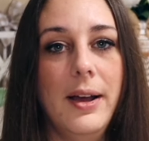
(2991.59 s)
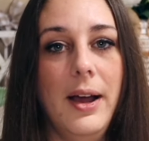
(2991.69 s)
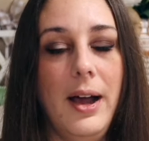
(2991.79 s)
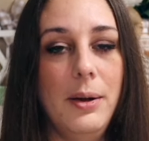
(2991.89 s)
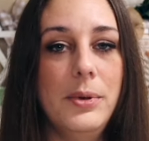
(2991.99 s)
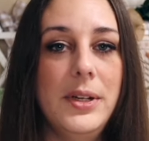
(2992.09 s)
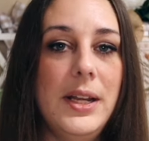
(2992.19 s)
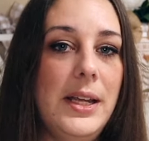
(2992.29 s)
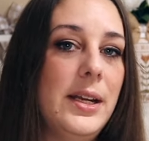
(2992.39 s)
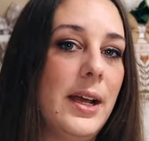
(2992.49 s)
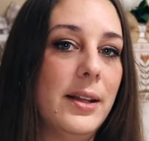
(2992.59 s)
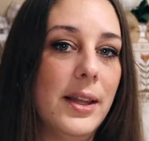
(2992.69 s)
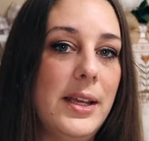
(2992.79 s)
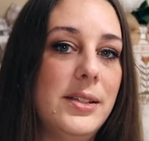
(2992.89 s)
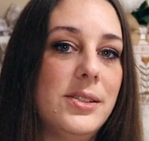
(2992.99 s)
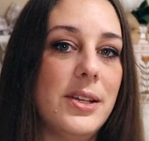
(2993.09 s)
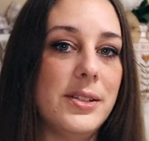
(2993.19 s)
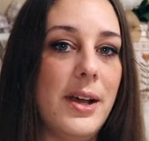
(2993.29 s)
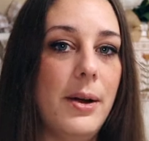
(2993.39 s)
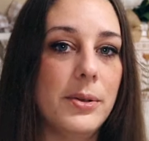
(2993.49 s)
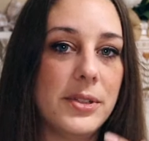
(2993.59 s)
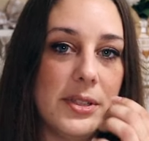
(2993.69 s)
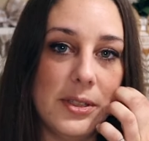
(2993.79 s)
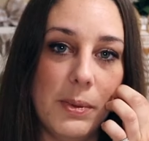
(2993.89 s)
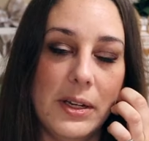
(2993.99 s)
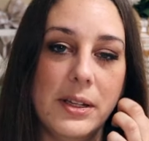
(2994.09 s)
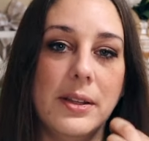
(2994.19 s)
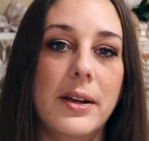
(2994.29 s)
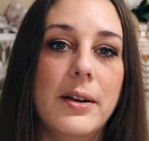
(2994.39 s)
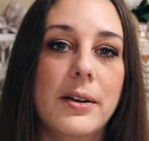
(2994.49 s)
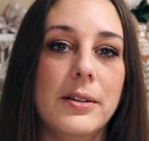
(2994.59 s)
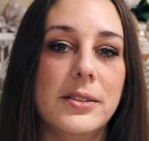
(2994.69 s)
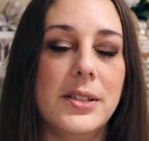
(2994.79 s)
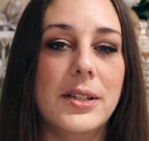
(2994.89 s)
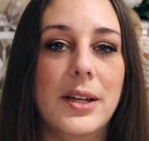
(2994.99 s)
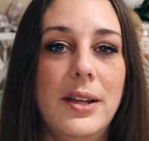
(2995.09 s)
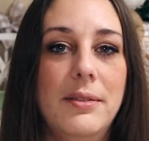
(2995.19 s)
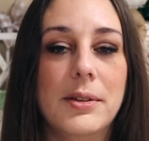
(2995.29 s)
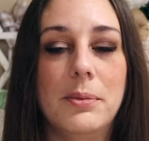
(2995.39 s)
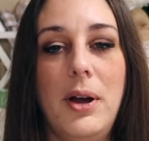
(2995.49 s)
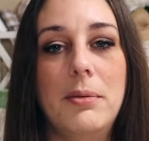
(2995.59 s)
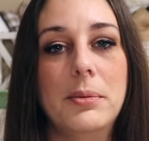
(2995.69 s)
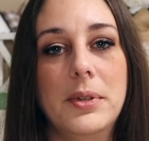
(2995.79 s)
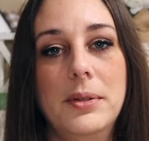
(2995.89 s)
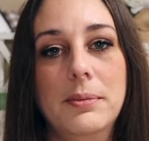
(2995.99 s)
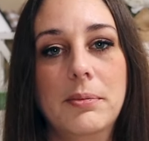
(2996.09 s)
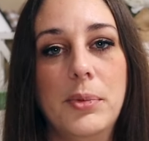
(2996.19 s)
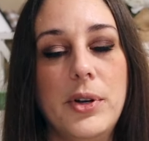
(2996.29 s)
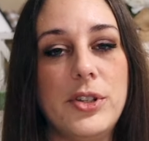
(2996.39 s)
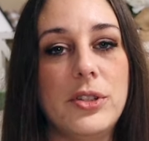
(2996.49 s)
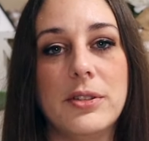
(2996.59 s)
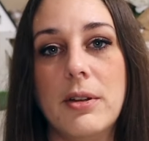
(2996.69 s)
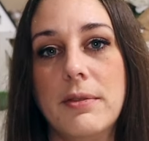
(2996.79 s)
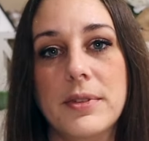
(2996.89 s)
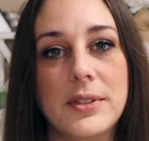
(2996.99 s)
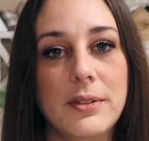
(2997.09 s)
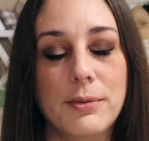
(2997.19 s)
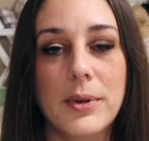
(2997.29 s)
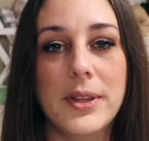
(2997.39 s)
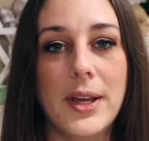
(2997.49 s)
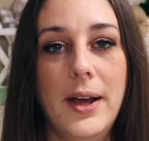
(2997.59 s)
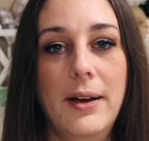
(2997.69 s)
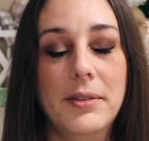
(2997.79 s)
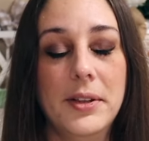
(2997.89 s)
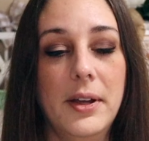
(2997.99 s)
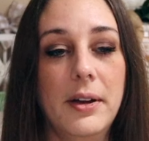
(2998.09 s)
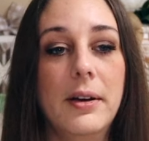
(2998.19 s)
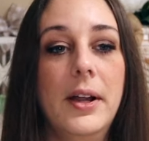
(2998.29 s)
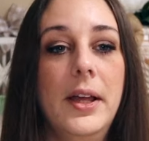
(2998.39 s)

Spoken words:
I would need at least 6 hours to spend in there to even probably brush the surface of what they have in there.